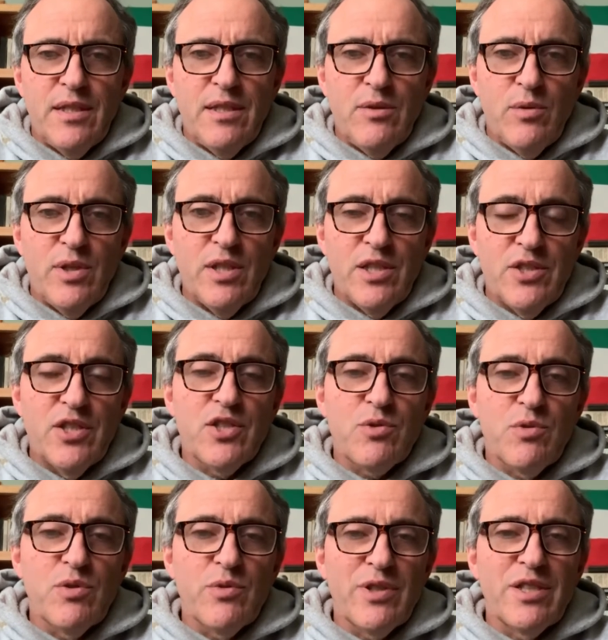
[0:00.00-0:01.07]
Well, in this
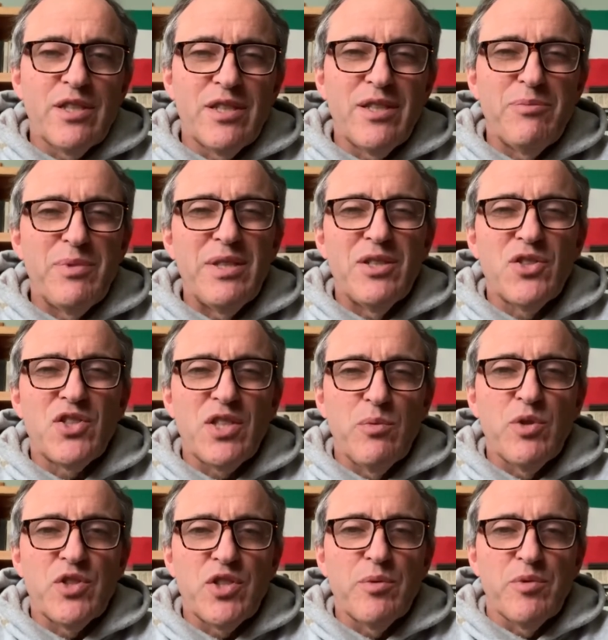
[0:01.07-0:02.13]
one we're going to be in a
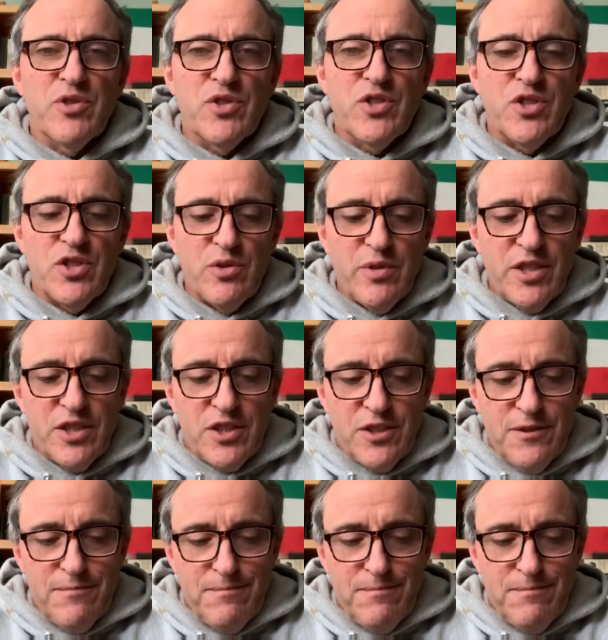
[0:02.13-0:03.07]
somewhat similar situation.